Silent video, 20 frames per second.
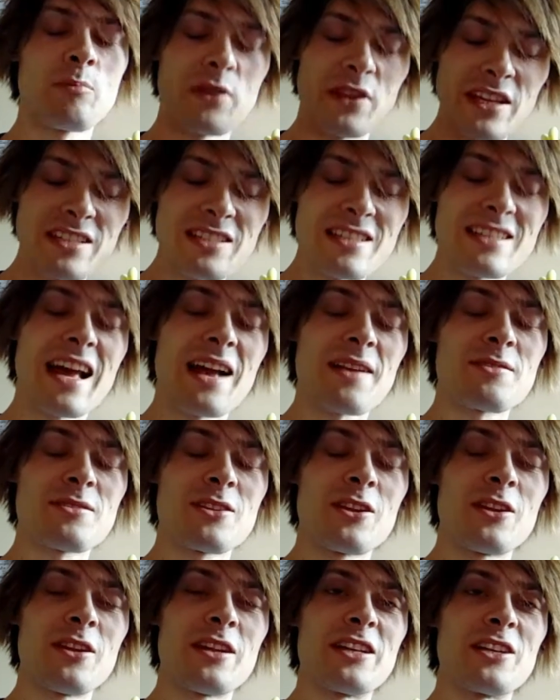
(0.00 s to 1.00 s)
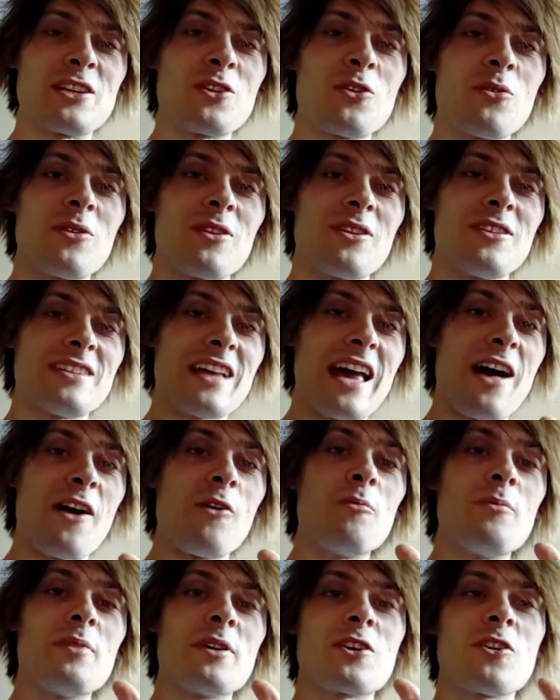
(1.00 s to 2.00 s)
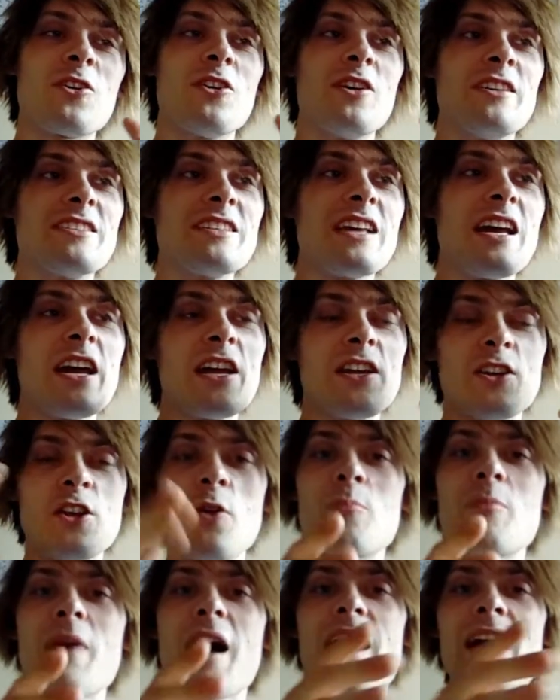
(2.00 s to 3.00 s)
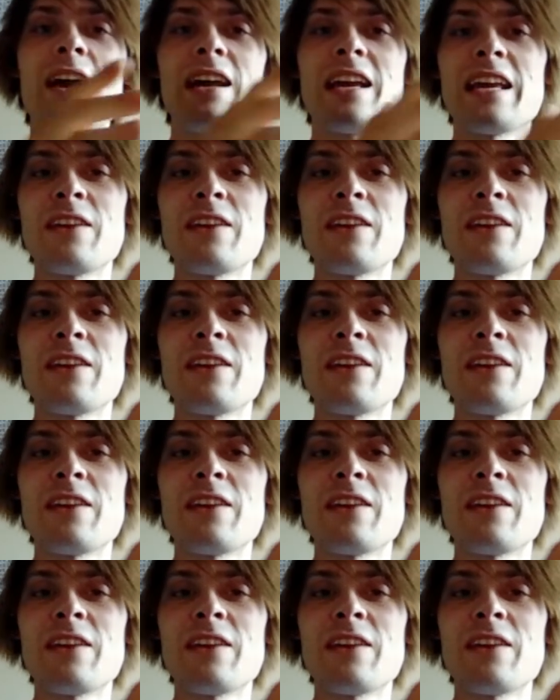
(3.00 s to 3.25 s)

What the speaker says: But this is absolutely cool as hell because no matter,